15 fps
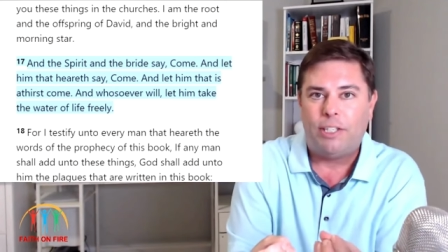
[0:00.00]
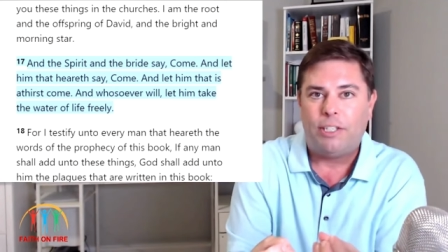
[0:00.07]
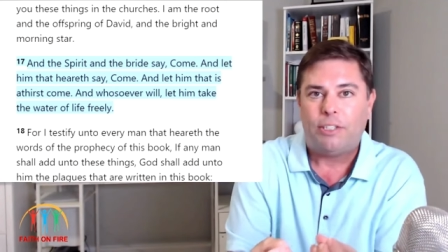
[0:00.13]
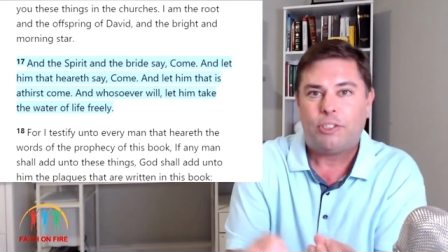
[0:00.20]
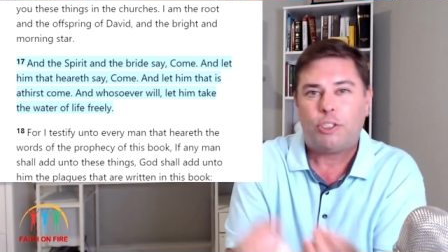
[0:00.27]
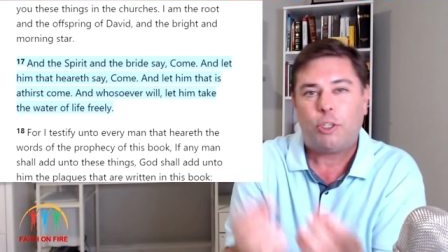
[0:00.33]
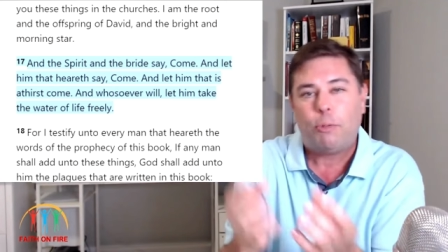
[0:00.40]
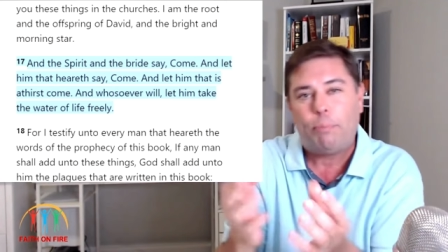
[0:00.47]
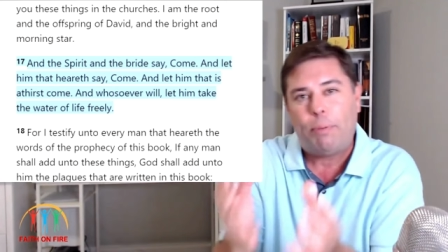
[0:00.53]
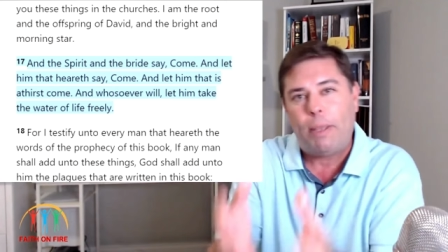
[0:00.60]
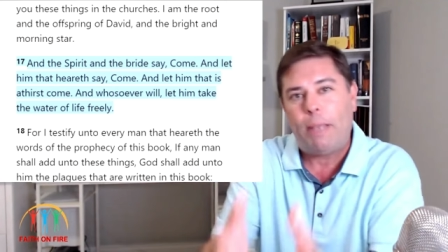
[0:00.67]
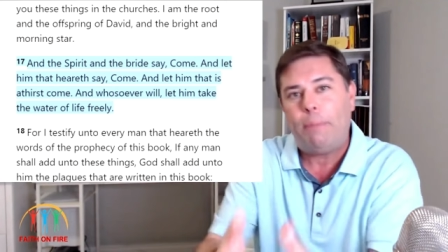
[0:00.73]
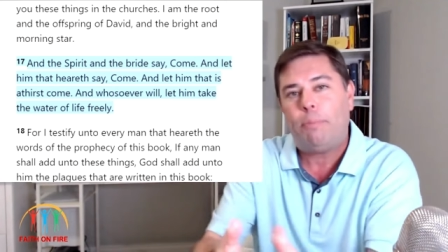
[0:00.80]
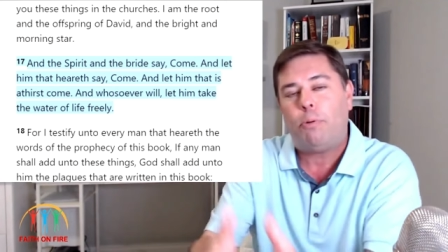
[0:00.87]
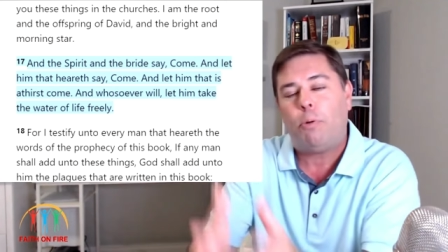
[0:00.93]
causing
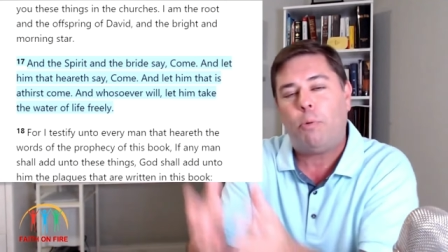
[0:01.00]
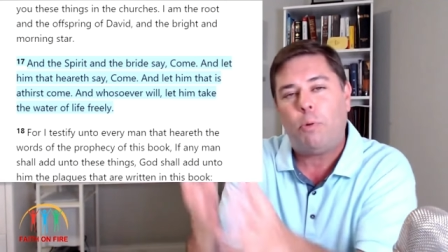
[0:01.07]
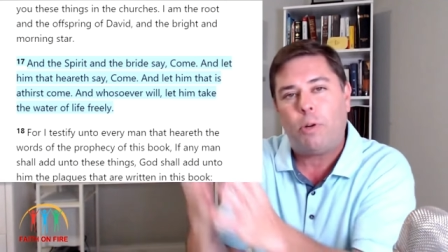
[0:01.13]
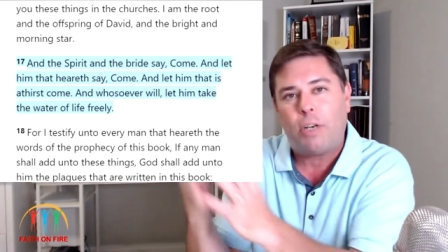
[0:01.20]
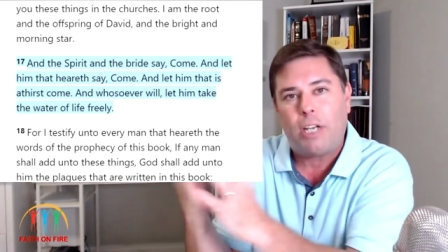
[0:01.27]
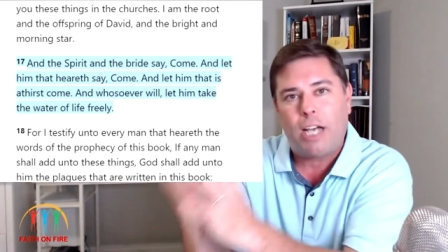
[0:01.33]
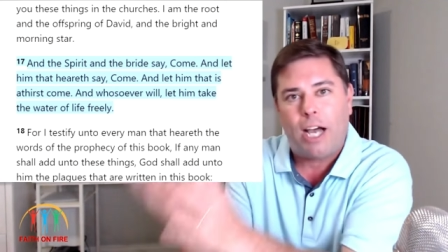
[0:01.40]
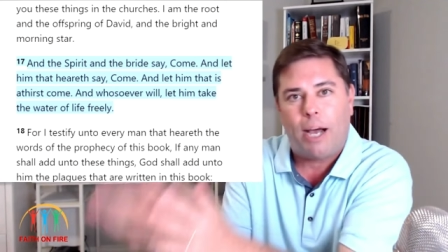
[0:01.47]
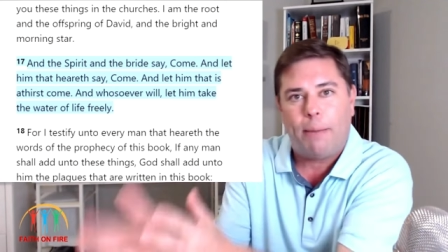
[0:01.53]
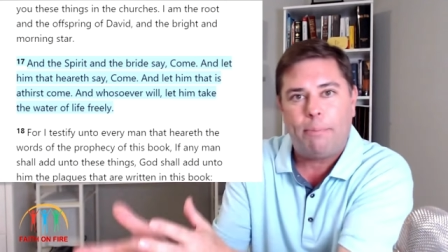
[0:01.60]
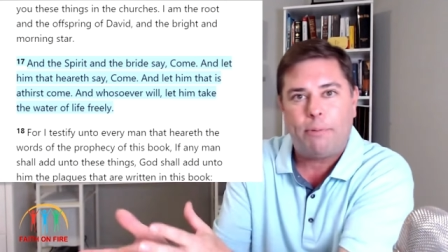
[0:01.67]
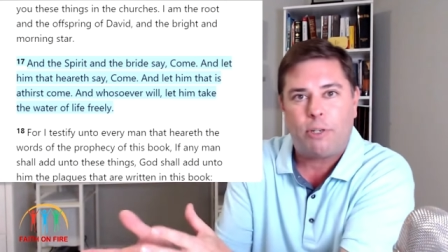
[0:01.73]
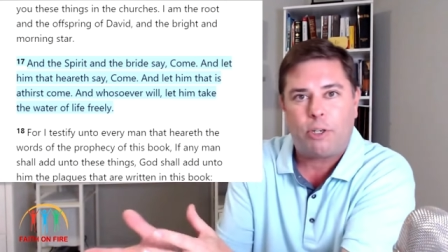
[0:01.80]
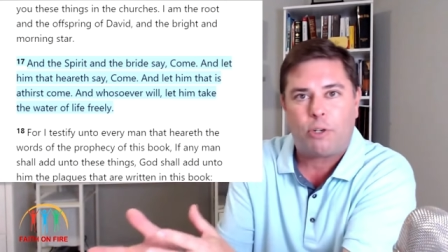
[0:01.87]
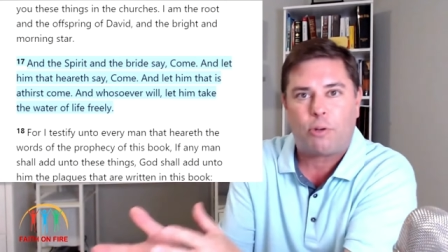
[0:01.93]
believers to live in
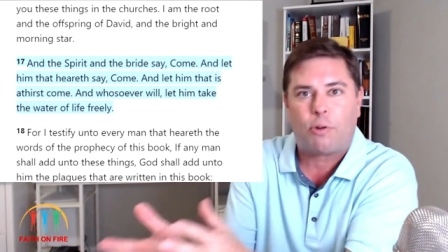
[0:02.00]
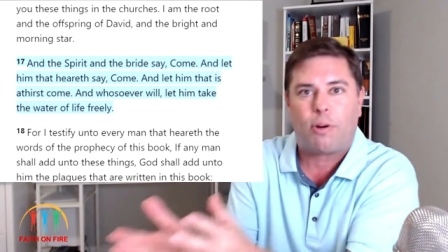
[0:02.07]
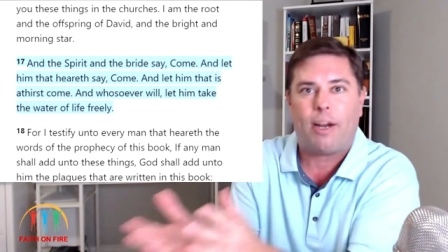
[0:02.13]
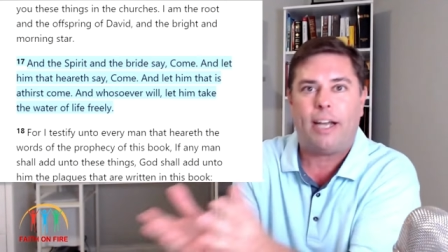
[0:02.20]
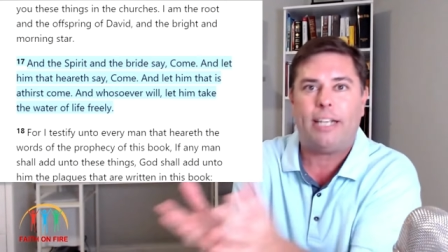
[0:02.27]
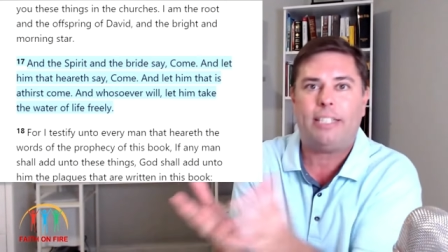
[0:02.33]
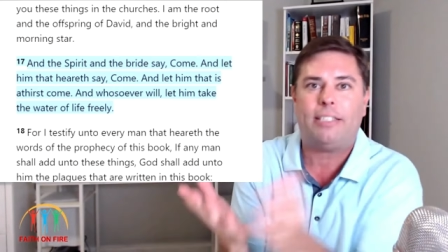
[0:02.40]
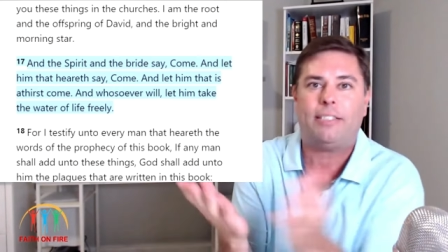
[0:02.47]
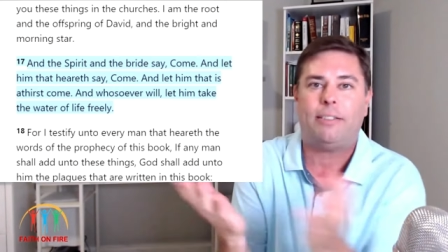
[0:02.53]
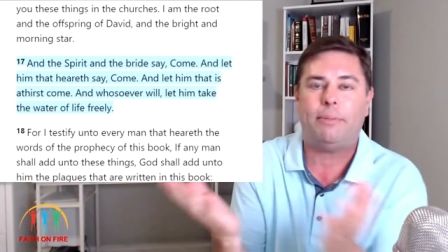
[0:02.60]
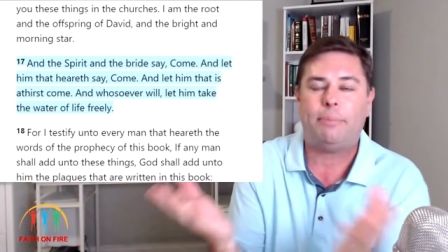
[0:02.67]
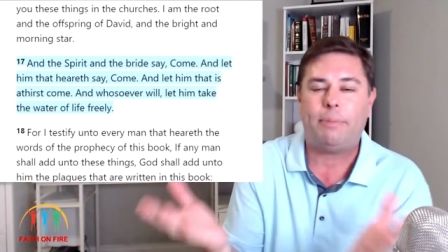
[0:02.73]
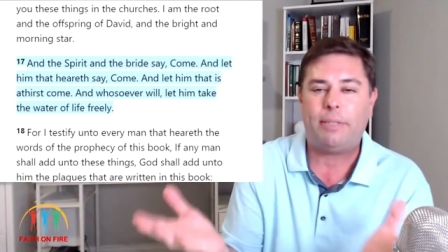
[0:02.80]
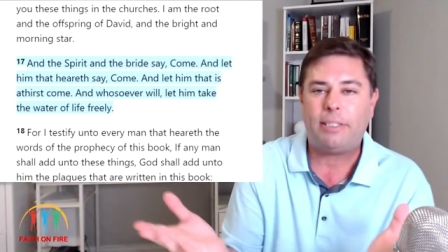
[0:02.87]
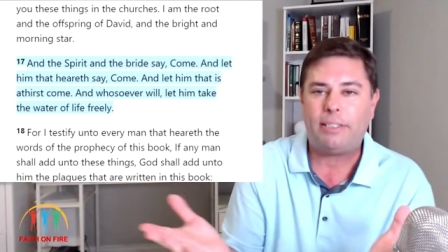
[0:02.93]
fear of losing their
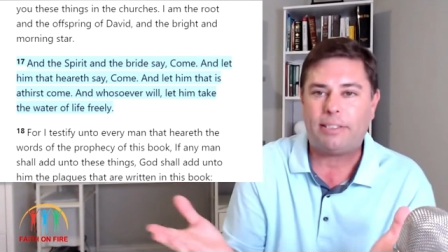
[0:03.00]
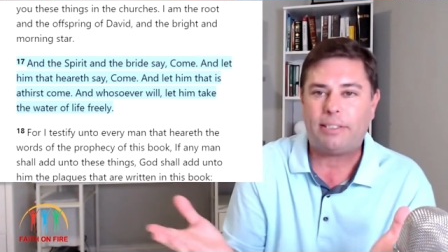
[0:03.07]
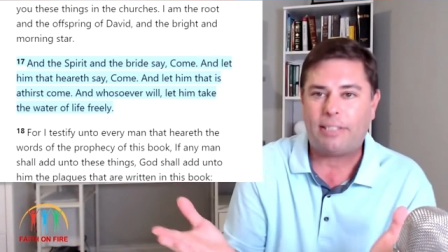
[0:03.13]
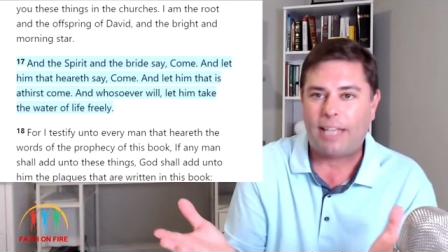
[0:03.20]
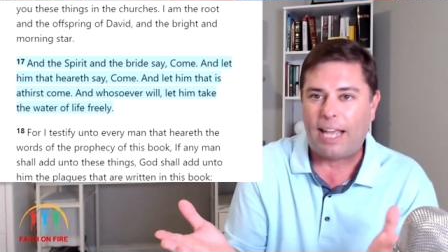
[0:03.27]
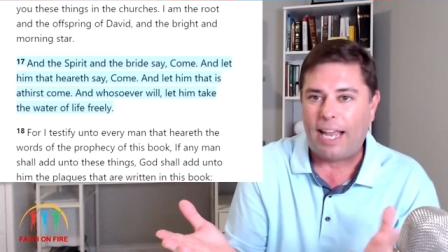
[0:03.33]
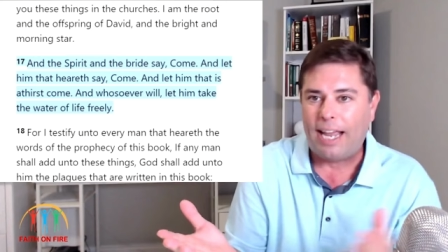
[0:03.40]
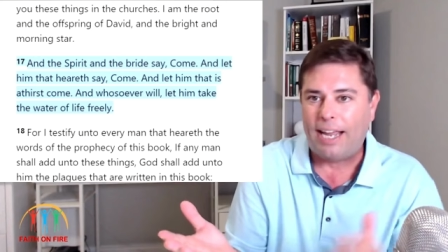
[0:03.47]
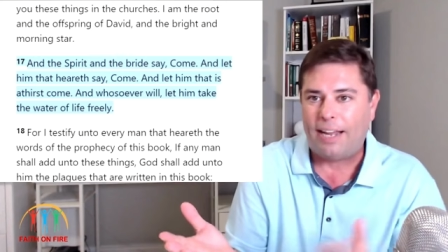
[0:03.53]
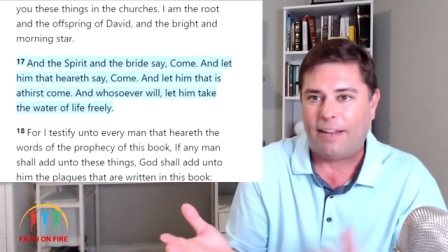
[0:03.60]
salvation rather